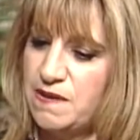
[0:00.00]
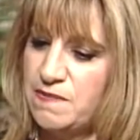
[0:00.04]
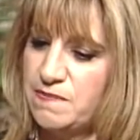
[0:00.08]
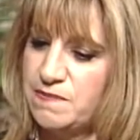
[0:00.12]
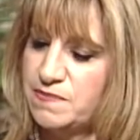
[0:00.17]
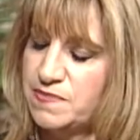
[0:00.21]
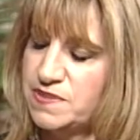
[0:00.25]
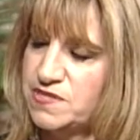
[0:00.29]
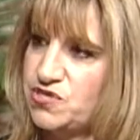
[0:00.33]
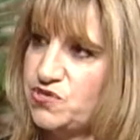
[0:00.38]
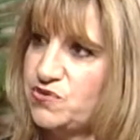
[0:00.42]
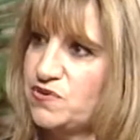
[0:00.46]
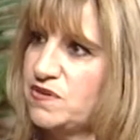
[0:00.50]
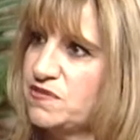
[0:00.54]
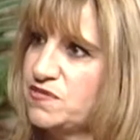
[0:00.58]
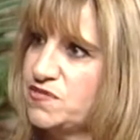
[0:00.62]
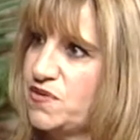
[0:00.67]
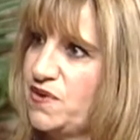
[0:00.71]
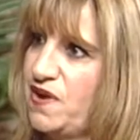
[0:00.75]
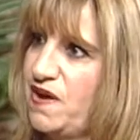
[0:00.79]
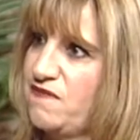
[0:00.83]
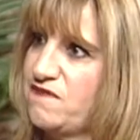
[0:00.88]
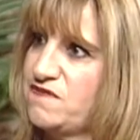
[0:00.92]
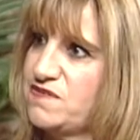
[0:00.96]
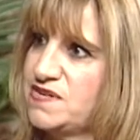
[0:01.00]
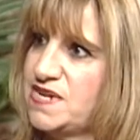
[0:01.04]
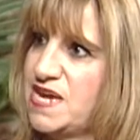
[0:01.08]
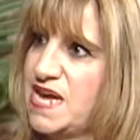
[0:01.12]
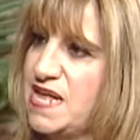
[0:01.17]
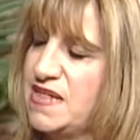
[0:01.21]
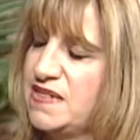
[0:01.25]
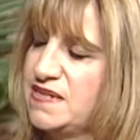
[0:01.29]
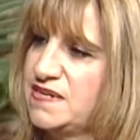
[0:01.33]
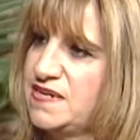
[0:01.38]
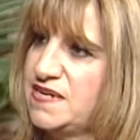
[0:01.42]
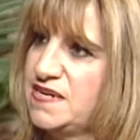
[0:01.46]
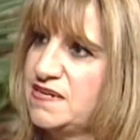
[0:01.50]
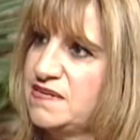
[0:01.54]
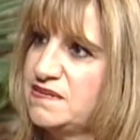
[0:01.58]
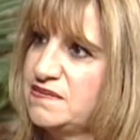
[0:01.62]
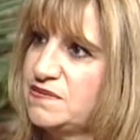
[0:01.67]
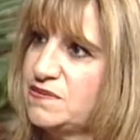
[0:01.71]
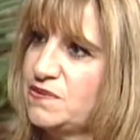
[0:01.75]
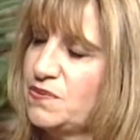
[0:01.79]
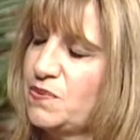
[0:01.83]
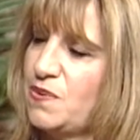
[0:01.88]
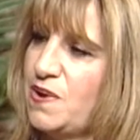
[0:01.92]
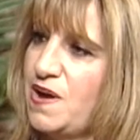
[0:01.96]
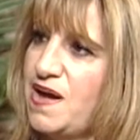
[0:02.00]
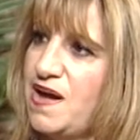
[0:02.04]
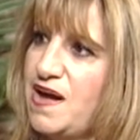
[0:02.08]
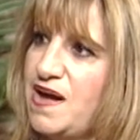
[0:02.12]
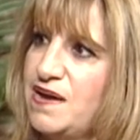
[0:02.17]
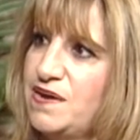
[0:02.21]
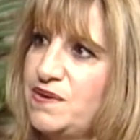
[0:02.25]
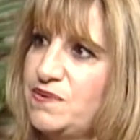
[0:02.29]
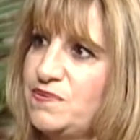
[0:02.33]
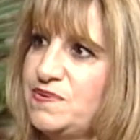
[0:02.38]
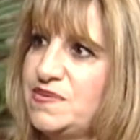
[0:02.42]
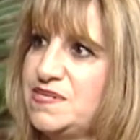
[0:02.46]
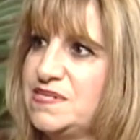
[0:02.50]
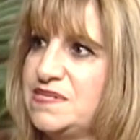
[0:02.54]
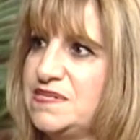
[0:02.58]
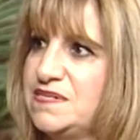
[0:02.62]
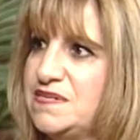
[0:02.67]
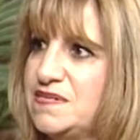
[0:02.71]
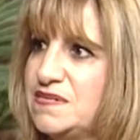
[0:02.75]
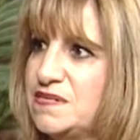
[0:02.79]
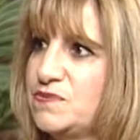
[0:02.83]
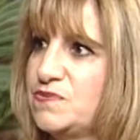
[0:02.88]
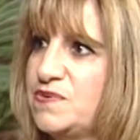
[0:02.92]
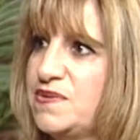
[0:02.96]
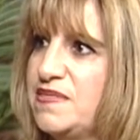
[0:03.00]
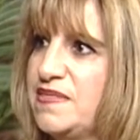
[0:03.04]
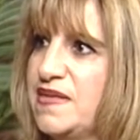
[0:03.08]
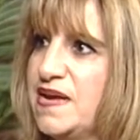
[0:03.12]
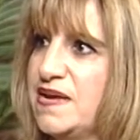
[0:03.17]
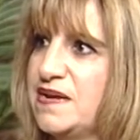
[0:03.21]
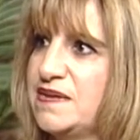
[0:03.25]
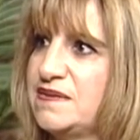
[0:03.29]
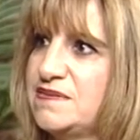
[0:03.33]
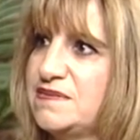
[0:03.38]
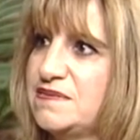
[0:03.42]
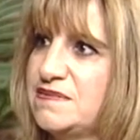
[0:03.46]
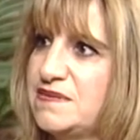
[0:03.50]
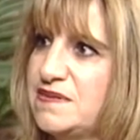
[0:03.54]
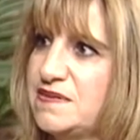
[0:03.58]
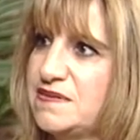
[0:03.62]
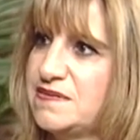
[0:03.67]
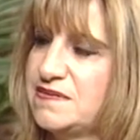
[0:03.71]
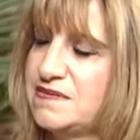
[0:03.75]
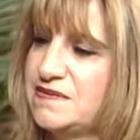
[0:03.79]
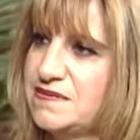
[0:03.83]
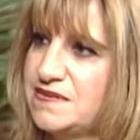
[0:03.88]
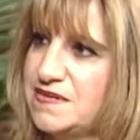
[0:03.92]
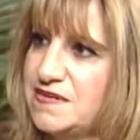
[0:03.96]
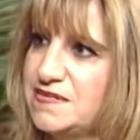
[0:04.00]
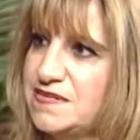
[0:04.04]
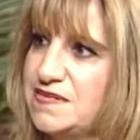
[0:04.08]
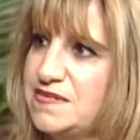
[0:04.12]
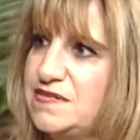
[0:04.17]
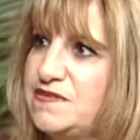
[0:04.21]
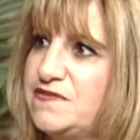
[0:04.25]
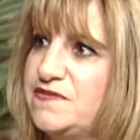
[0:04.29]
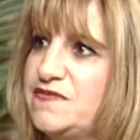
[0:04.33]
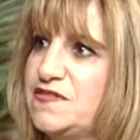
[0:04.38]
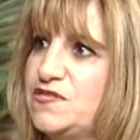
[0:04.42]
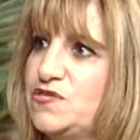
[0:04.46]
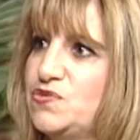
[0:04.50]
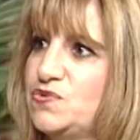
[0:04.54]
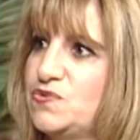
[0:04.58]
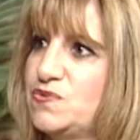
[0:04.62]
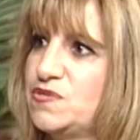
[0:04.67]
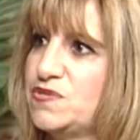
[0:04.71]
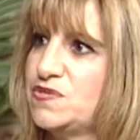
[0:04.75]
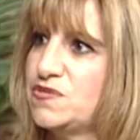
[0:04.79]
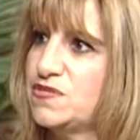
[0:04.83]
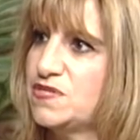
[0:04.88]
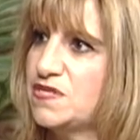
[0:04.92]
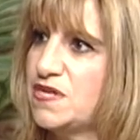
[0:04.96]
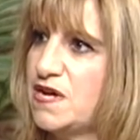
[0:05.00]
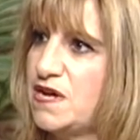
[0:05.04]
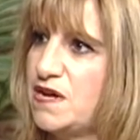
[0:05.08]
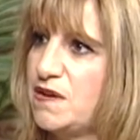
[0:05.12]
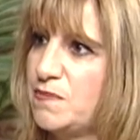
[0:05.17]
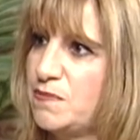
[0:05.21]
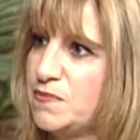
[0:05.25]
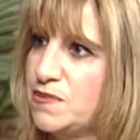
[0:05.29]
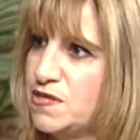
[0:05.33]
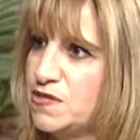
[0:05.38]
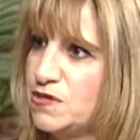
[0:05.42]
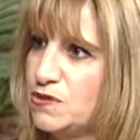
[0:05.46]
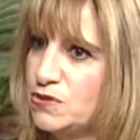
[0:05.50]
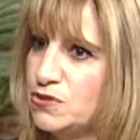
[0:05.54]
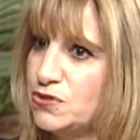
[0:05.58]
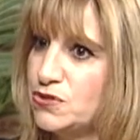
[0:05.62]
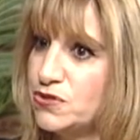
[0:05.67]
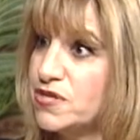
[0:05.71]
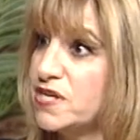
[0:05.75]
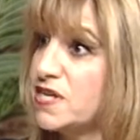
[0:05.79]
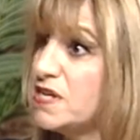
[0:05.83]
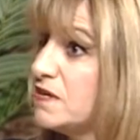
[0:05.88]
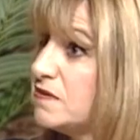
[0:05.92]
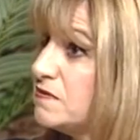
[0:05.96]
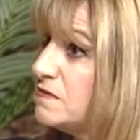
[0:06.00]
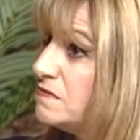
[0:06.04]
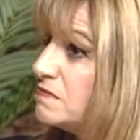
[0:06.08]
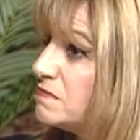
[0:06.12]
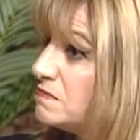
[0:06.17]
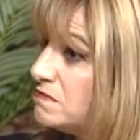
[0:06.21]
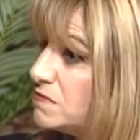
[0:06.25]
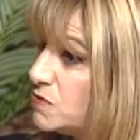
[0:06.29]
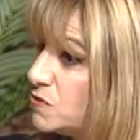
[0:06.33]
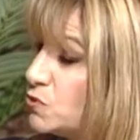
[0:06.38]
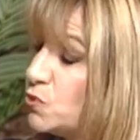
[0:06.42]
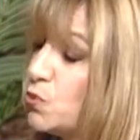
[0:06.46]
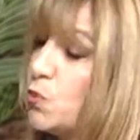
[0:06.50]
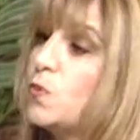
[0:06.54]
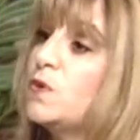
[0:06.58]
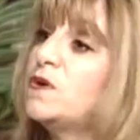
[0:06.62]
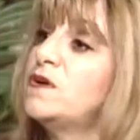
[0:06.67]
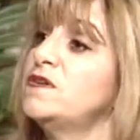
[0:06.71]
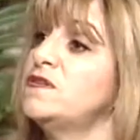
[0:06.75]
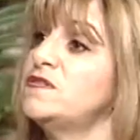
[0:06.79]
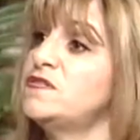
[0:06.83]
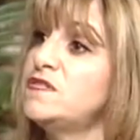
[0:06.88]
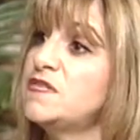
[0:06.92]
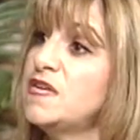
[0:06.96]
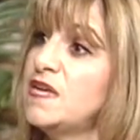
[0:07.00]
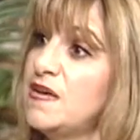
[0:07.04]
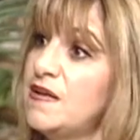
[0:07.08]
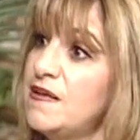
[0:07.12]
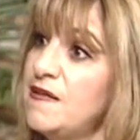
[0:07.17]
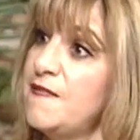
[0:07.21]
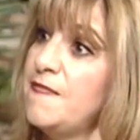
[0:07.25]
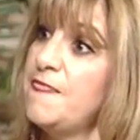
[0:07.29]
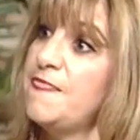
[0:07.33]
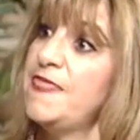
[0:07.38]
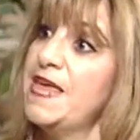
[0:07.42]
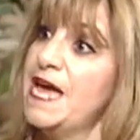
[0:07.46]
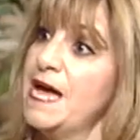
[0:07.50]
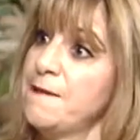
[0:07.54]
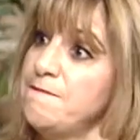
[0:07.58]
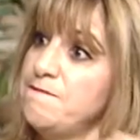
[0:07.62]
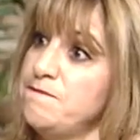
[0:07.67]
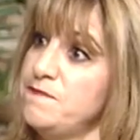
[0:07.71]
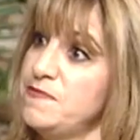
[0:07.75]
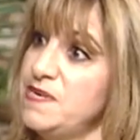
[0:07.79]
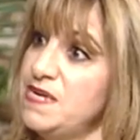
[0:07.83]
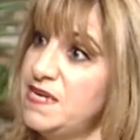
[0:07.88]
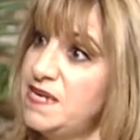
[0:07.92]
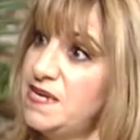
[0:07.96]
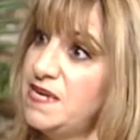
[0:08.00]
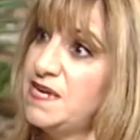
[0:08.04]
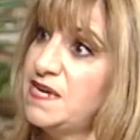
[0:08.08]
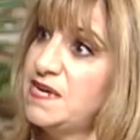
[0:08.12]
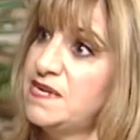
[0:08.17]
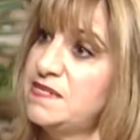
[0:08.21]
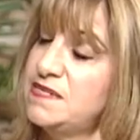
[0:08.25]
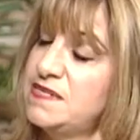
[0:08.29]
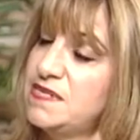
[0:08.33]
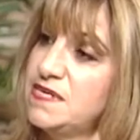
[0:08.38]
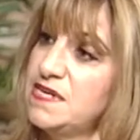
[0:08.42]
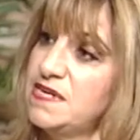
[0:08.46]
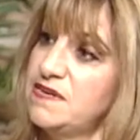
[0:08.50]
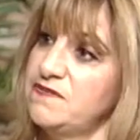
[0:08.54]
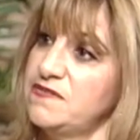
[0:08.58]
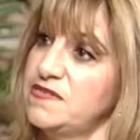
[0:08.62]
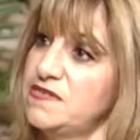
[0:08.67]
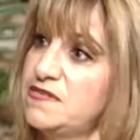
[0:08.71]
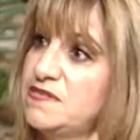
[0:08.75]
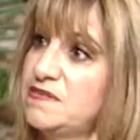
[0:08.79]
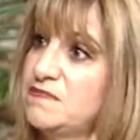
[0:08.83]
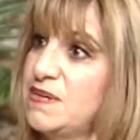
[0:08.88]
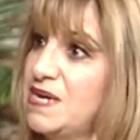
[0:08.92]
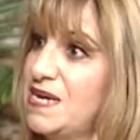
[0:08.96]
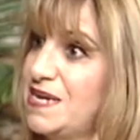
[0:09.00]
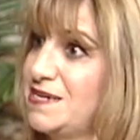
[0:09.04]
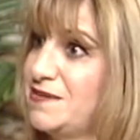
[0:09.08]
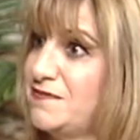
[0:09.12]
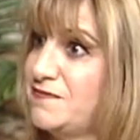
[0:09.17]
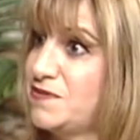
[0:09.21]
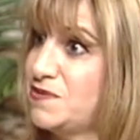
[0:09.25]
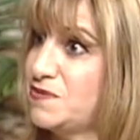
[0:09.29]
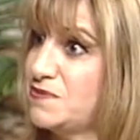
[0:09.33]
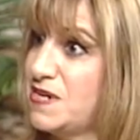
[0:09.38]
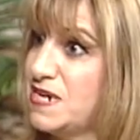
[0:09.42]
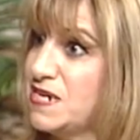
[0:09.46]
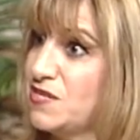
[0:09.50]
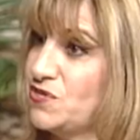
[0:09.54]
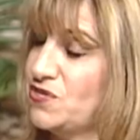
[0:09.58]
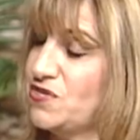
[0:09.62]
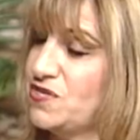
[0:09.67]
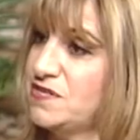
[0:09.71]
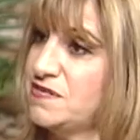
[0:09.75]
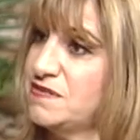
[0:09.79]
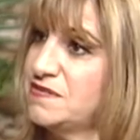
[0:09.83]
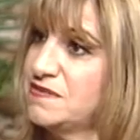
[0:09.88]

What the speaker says: but you also have reality. So how do we deal with that as individuals? Looking towards that media to give us some kind of direction.